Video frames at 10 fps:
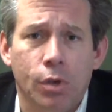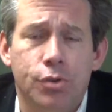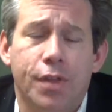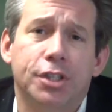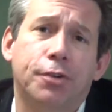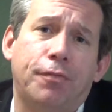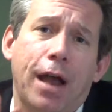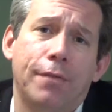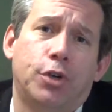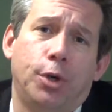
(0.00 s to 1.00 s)
So there's your
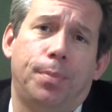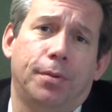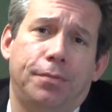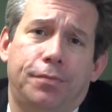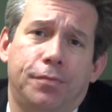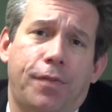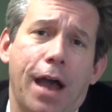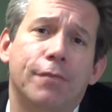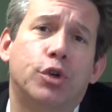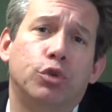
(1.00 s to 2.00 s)
five
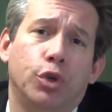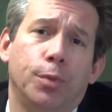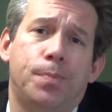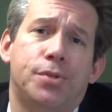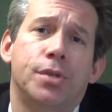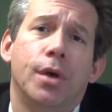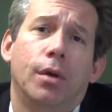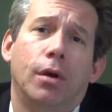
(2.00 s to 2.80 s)
groups